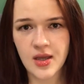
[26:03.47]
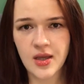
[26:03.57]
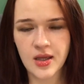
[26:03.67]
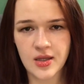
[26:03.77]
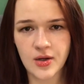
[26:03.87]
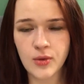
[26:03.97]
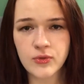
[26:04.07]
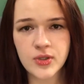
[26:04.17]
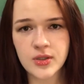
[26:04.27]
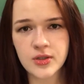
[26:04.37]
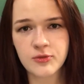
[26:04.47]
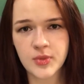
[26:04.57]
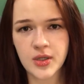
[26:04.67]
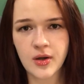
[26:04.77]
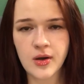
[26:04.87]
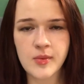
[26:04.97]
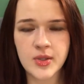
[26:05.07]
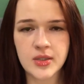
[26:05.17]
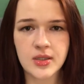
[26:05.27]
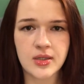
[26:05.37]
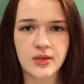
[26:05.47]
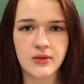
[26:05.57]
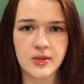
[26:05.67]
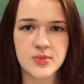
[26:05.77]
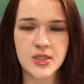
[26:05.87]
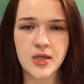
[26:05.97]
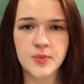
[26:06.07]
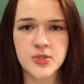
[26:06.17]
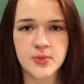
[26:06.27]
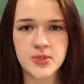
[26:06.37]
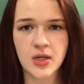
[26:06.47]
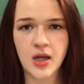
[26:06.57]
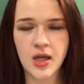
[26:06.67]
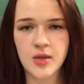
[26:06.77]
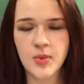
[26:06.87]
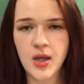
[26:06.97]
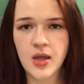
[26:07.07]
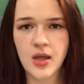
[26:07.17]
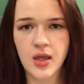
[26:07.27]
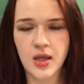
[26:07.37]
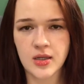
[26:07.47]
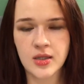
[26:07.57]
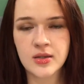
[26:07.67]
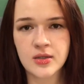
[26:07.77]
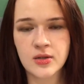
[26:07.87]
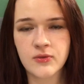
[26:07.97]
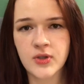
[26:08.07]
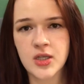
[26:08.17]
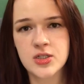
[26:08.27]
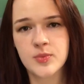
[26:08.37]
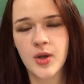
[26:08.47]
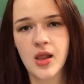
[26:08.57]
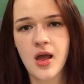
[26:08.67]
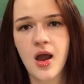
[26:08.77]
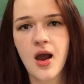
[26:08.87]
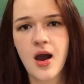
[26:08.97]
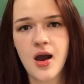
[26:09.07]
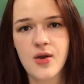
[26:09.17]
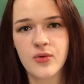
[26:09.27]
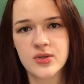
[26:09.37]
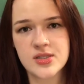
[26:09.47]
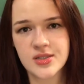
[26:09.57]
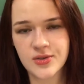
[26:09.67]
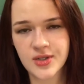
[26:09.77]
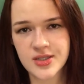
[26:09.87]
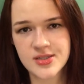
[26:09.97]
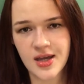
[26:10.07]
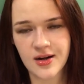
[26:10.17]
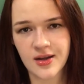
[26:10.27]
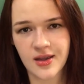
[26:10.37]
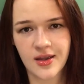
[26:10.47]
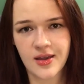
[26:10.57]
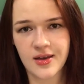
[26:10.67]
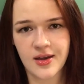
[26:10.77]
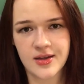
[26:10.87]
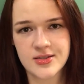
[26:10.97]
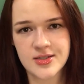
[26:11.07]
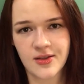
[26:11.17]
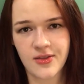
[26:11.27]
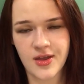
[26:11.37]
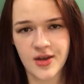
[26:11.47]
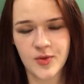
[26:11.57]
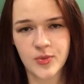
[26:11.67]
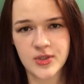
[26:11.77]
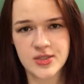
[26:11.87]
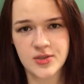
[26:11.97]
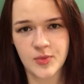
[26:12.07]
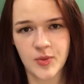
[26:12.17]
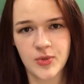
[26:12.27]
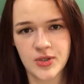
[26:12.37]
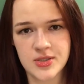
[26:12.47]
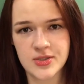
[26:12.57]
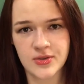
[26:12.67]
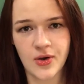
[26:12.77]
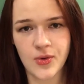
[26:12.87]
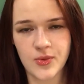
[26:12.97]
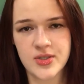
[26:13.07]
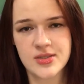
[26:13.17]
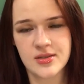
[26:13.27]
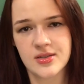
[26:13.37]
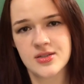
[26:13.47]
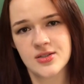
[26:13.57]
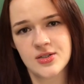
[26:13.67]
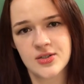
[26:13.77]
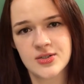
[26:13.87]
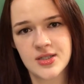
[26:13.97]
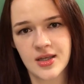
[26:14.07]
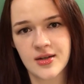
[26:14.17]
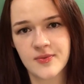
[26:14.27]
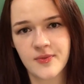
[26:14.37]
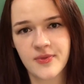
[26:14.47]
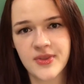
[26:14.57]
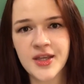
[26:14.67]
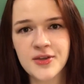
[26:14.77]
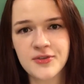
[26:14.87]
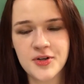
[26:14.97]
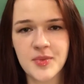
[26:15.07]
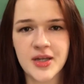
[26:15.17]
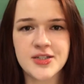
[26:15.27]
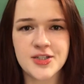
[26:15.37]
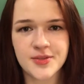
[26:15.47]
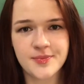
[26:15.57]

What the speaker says: and hopefully you leave me a comment and a thumbs up, subscribe, and hit the notification bell. I will see you next Saturday, and until then, please remember to always listen to your skin. Thank you very much.